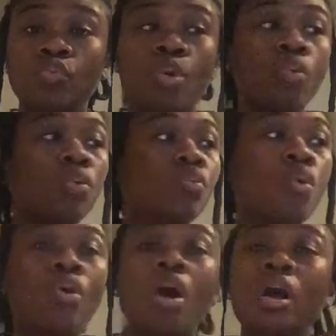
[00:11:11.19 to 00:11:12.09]

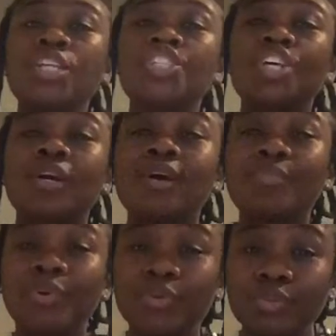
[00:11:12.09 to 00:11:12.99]
won't call and check
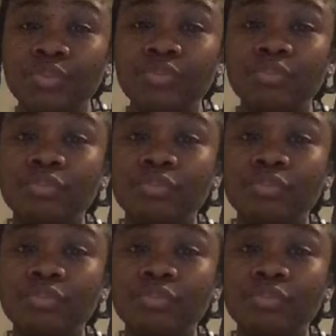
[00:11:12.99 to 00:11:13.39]
up on you.